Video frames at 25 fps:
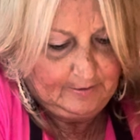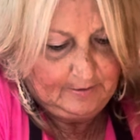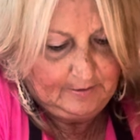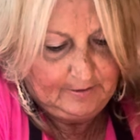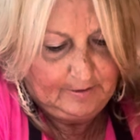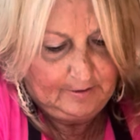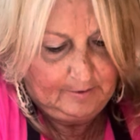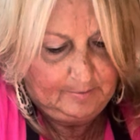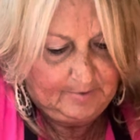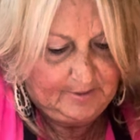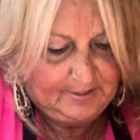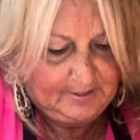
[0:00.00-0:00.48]

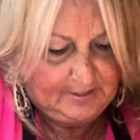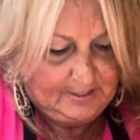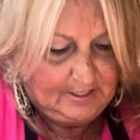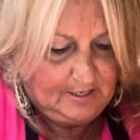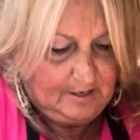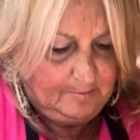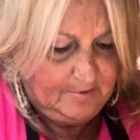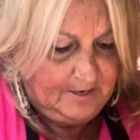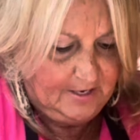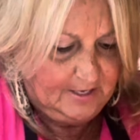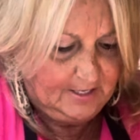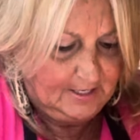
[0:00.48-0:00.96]
Now by the
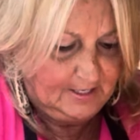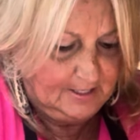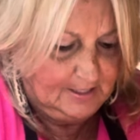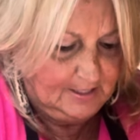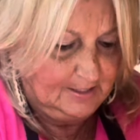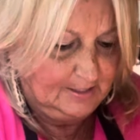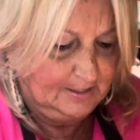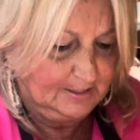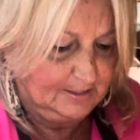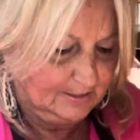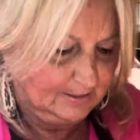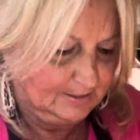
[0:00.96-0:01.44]
time I get
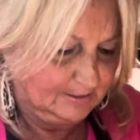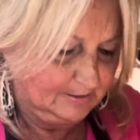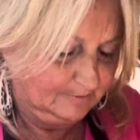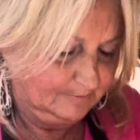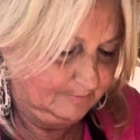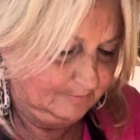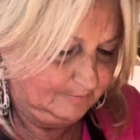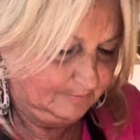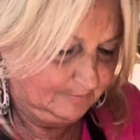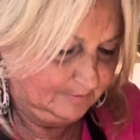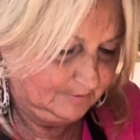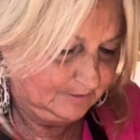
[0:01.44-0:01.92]
it
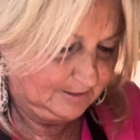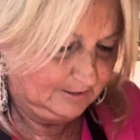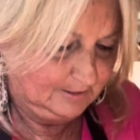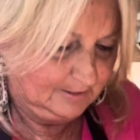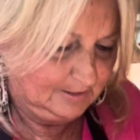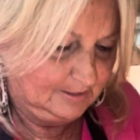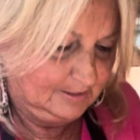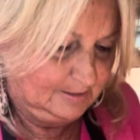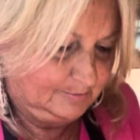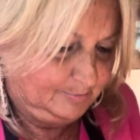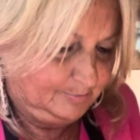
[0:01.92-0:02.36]
to this